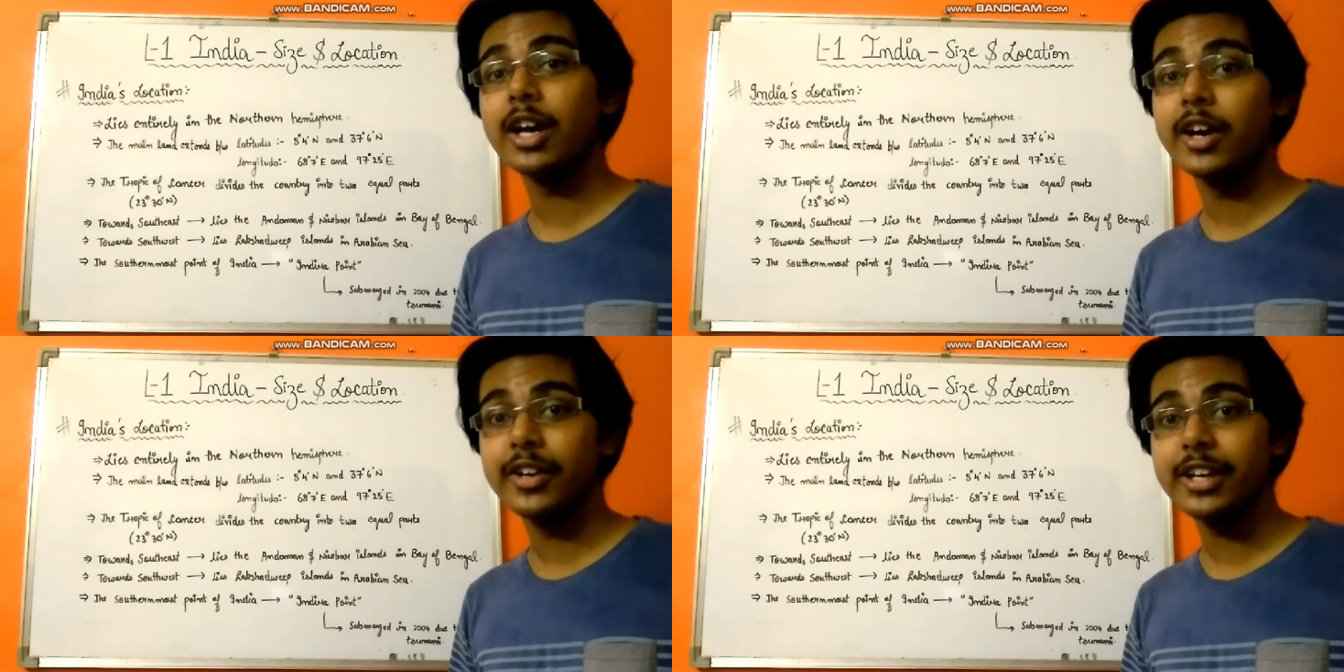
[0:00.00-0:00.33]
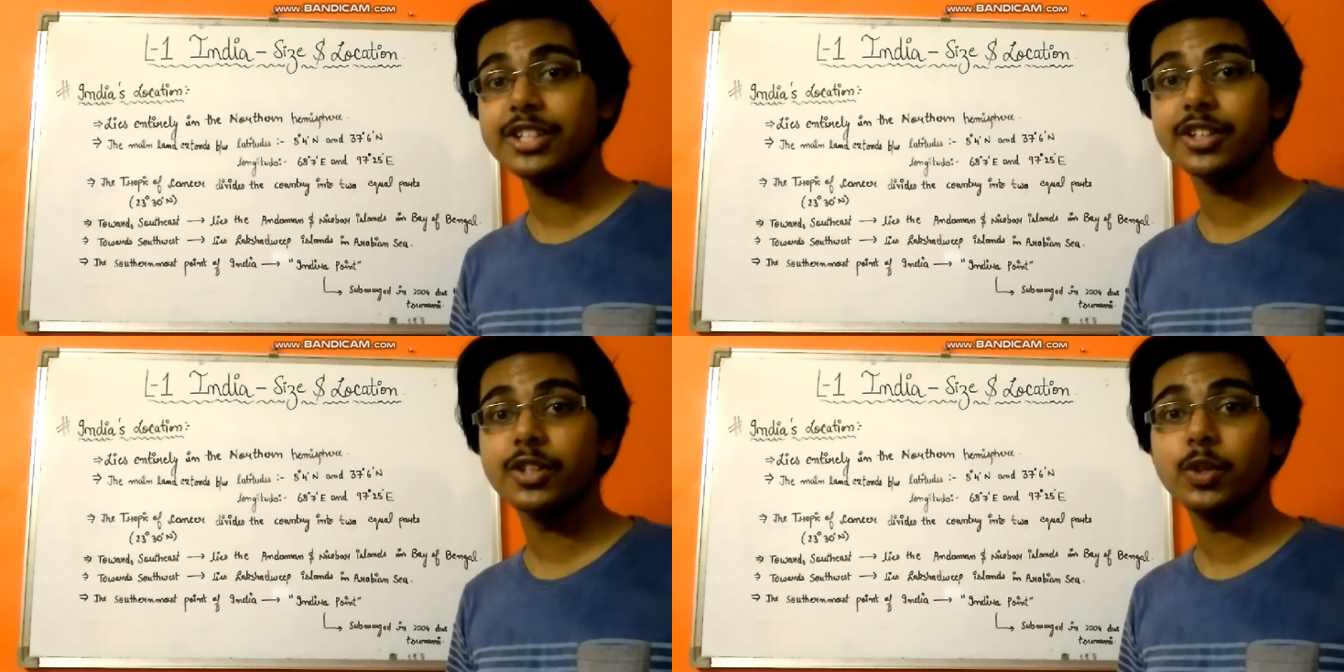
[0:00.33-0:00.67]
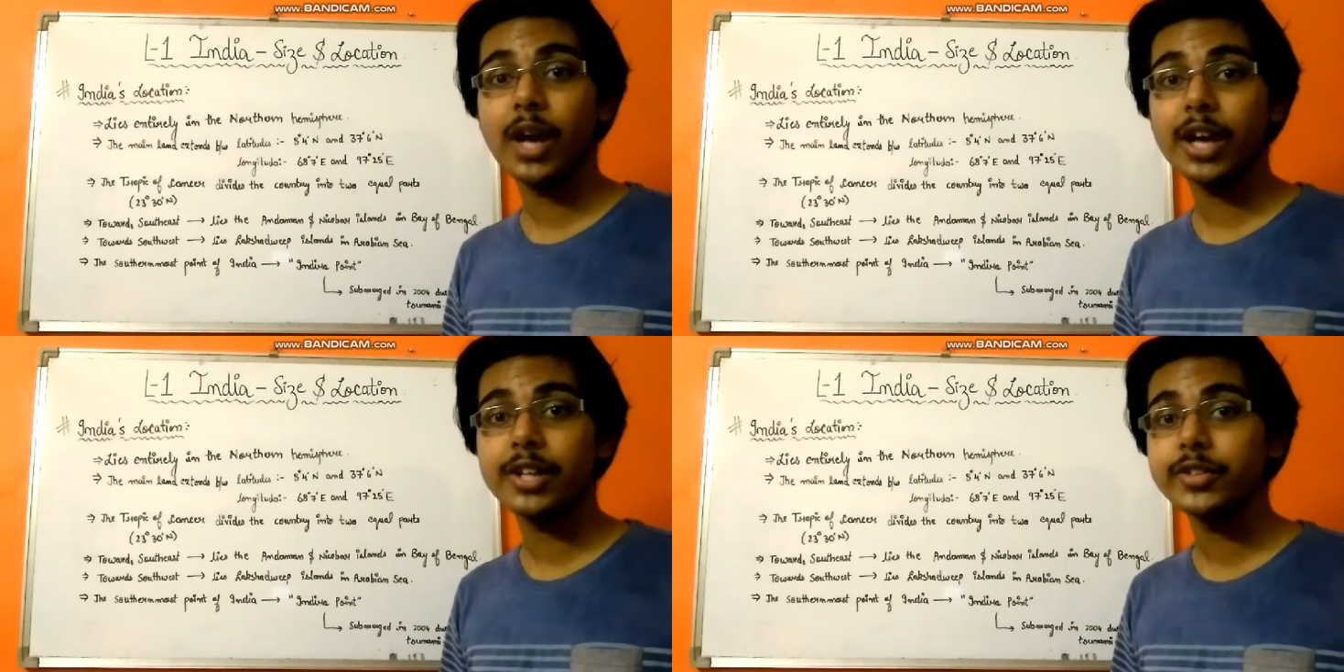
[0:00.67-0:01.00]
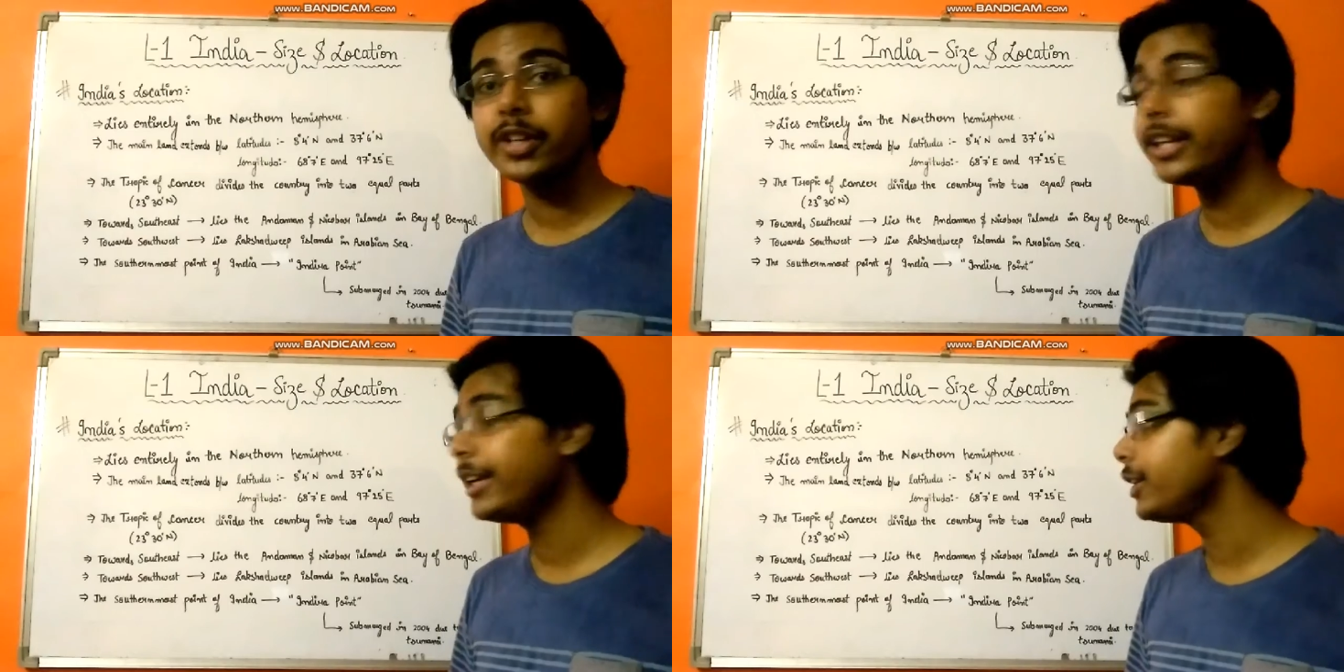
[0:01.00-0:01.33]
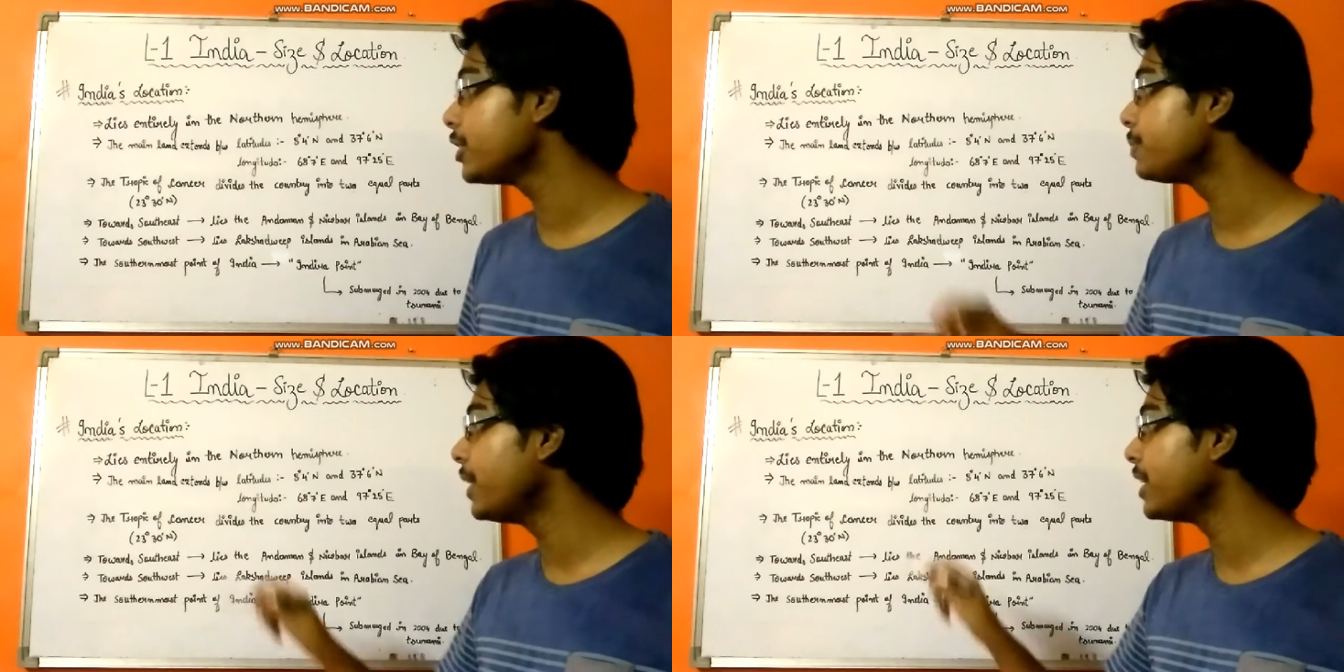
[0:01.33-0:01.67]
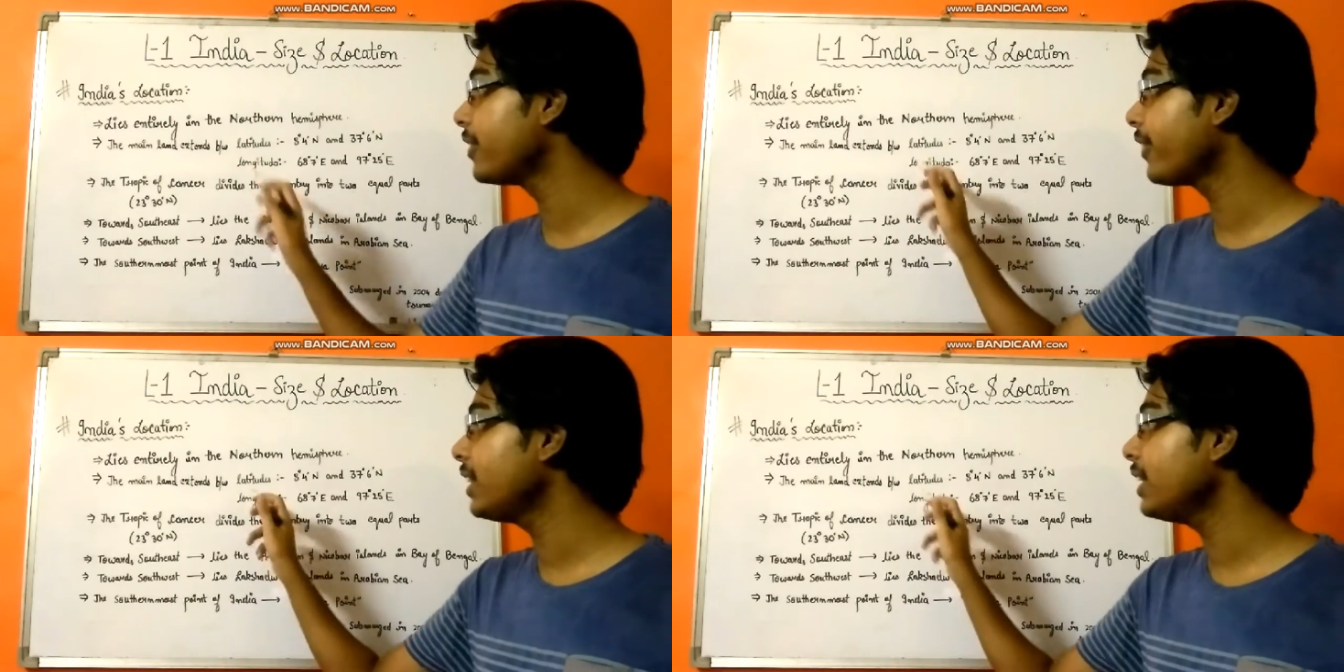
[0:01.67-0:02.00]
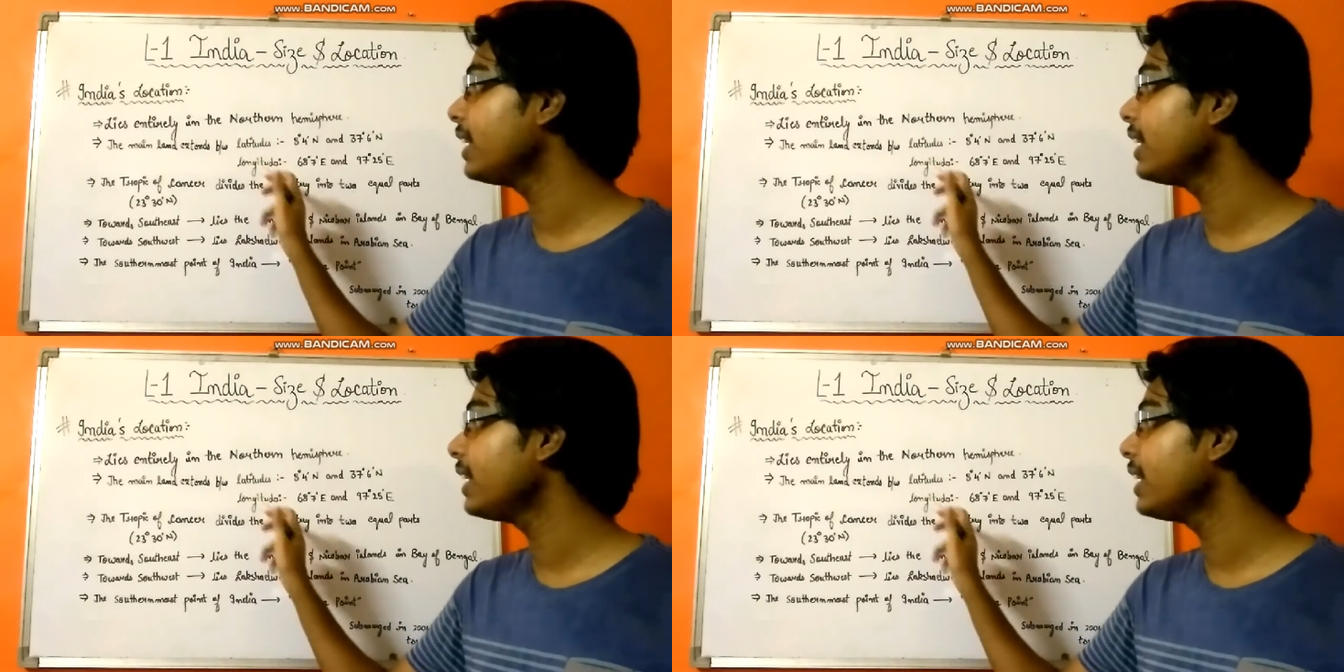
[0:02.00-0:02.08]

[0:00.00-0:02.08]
region, you actually need to specify